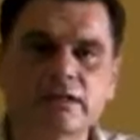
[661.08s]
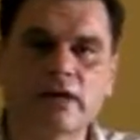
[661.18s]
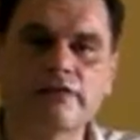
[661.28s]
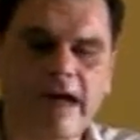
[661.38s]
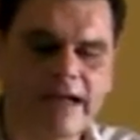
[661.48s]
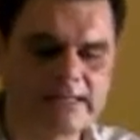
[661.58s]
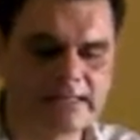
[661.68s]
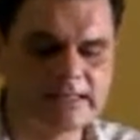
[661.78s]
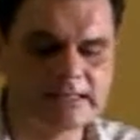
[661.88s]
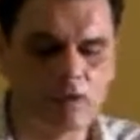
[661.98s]

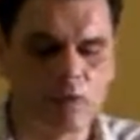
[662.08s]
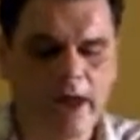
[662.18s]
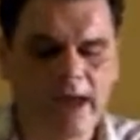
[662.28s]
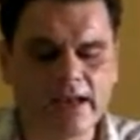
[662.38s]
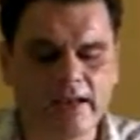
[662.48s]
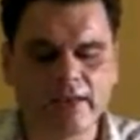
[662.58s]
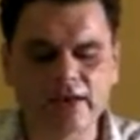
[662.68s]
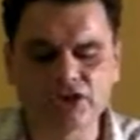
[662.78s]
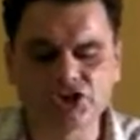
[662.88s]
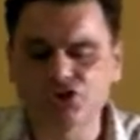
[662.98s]
arises when there
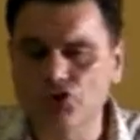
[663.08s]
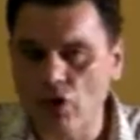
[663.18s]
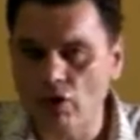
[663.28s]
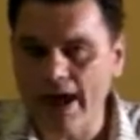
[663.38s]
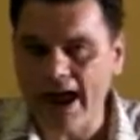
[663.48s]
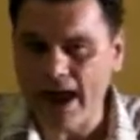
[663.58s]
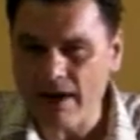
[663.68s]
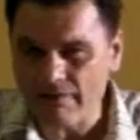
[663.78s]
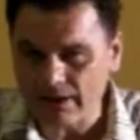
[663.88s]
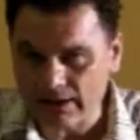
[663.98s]
is strong
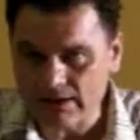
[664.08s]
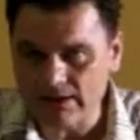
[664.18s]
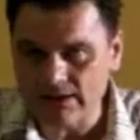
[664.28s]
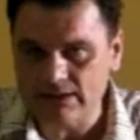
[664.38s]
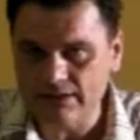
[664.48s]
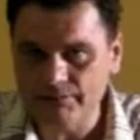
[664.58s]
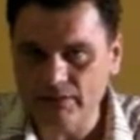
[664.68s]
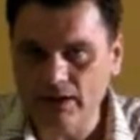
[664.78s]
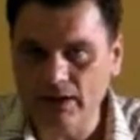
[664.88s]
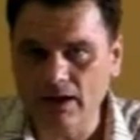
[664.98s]
evidence,
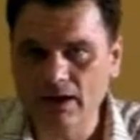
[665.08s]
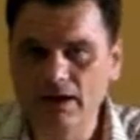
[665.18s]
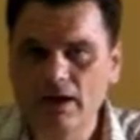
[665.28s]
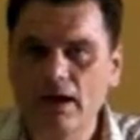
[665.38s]
okay,